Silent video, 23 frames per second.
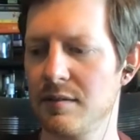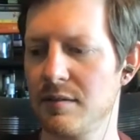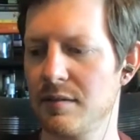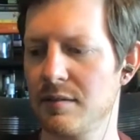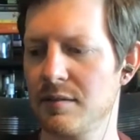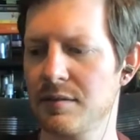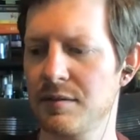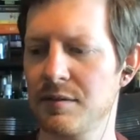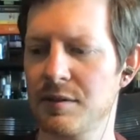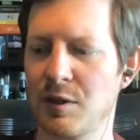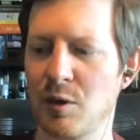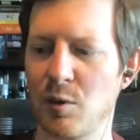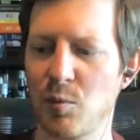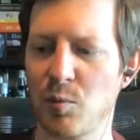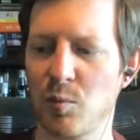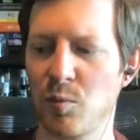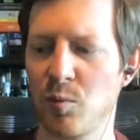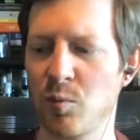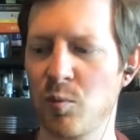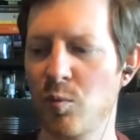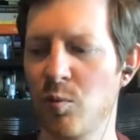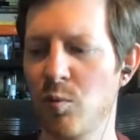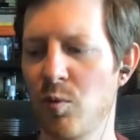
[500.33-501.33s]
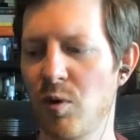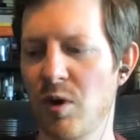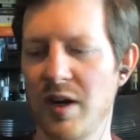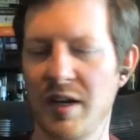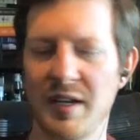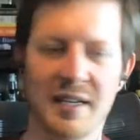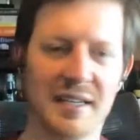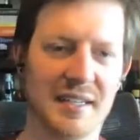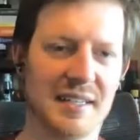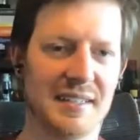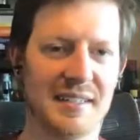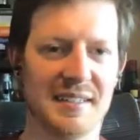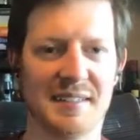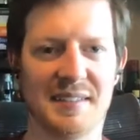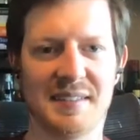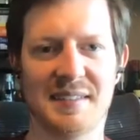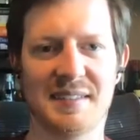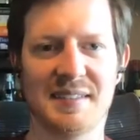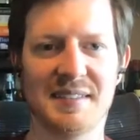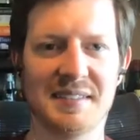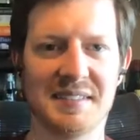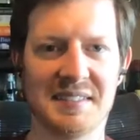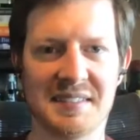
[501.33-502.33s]
what
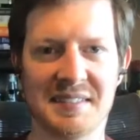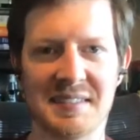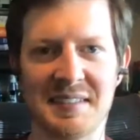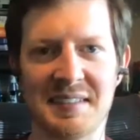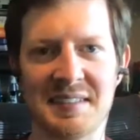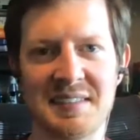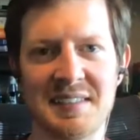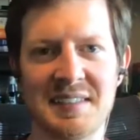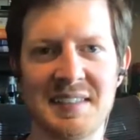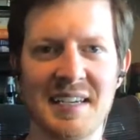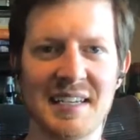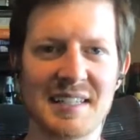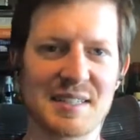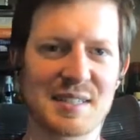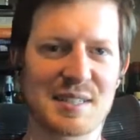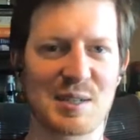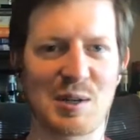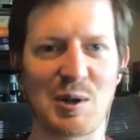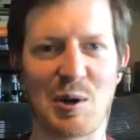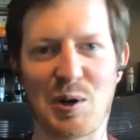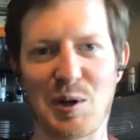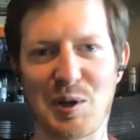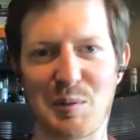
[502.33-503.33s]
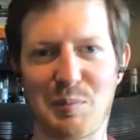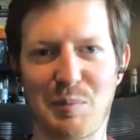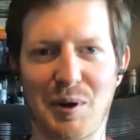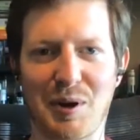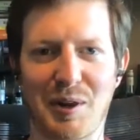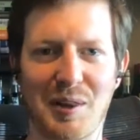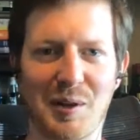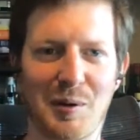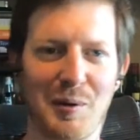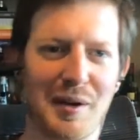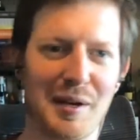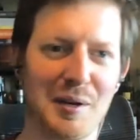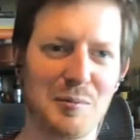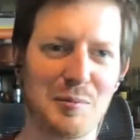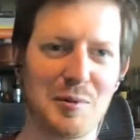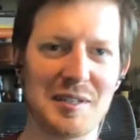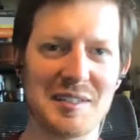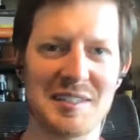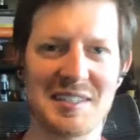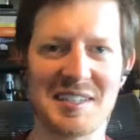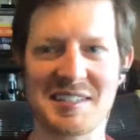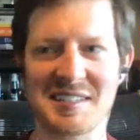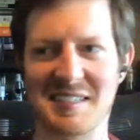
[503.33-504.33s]
gets called a barley wine and what
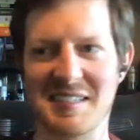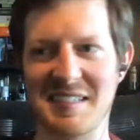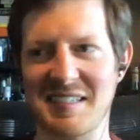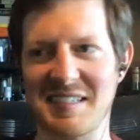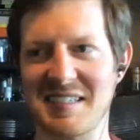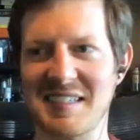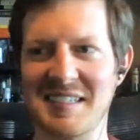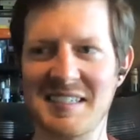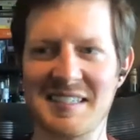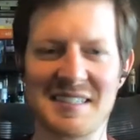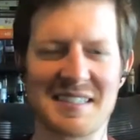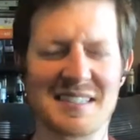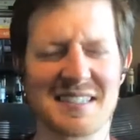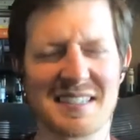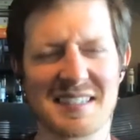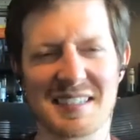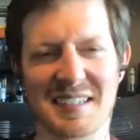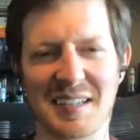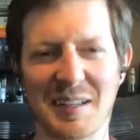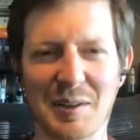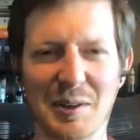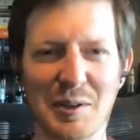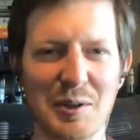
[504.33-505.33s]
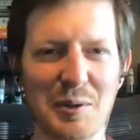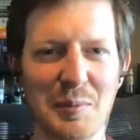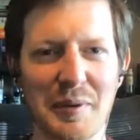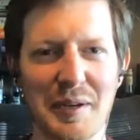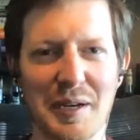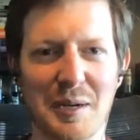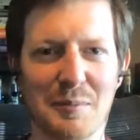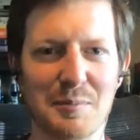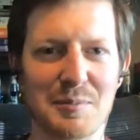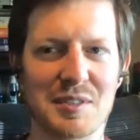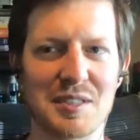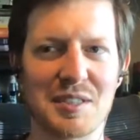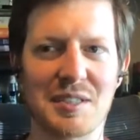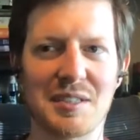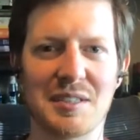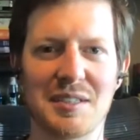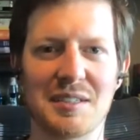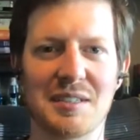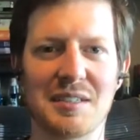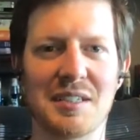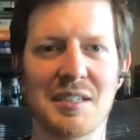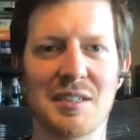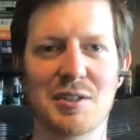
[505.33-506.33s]
doesn't, it's a little bit up
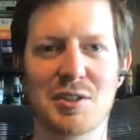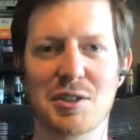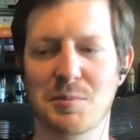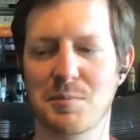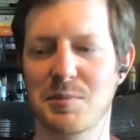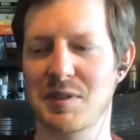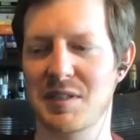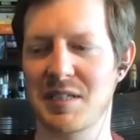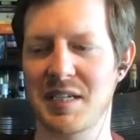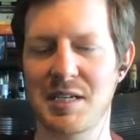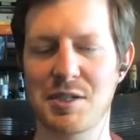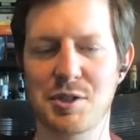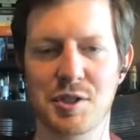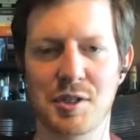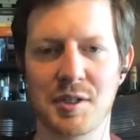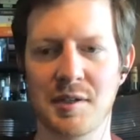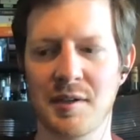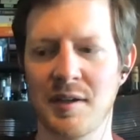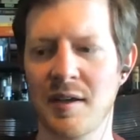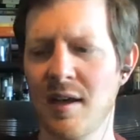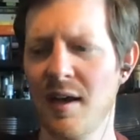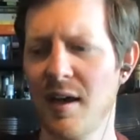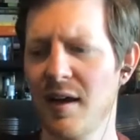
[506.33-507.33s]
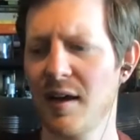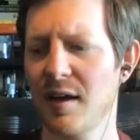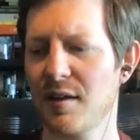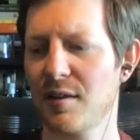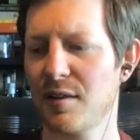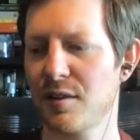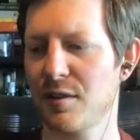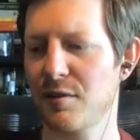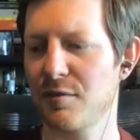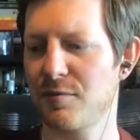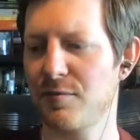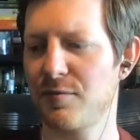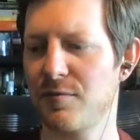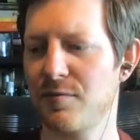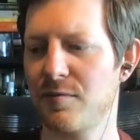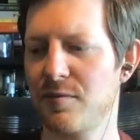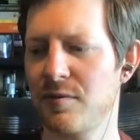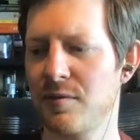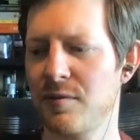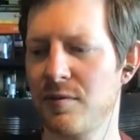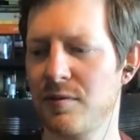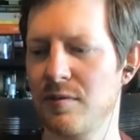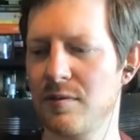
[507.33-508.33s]
to interpretation.
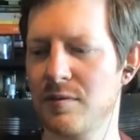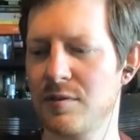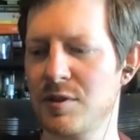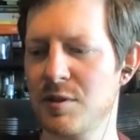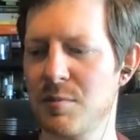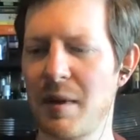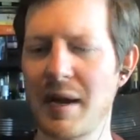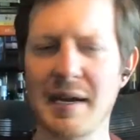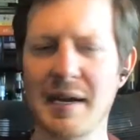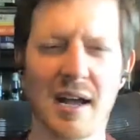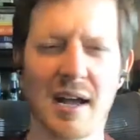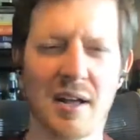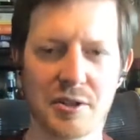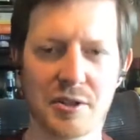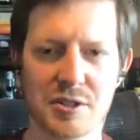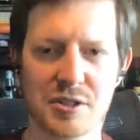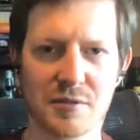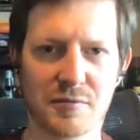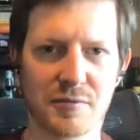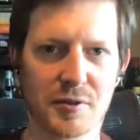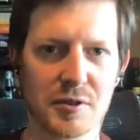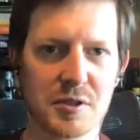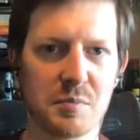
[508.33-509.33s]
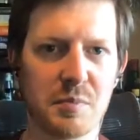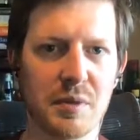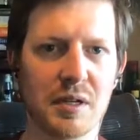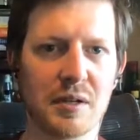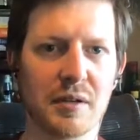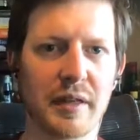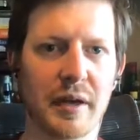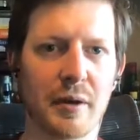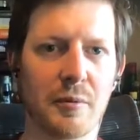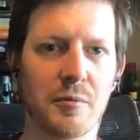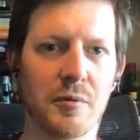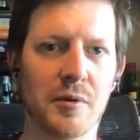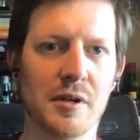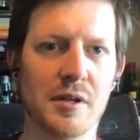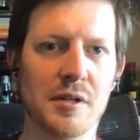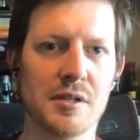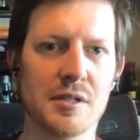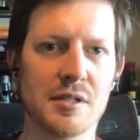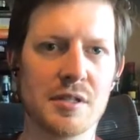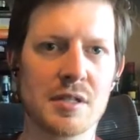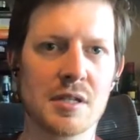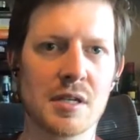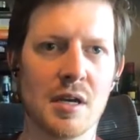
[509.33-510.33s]
To my knowledge, the first beer that
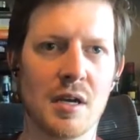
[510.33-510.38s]
was